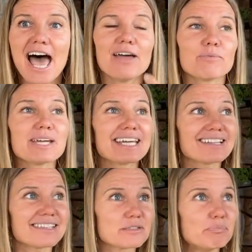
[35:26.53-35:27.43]
And we
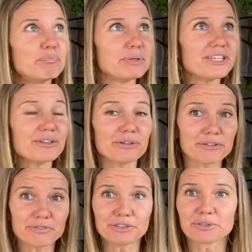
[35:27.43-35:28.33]
get this
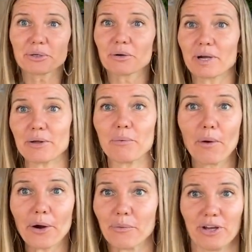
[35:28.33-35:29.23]
beautiful doorway to
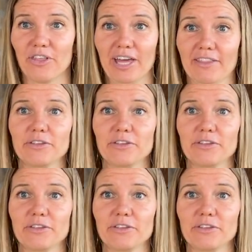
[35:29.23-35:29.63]
work with it,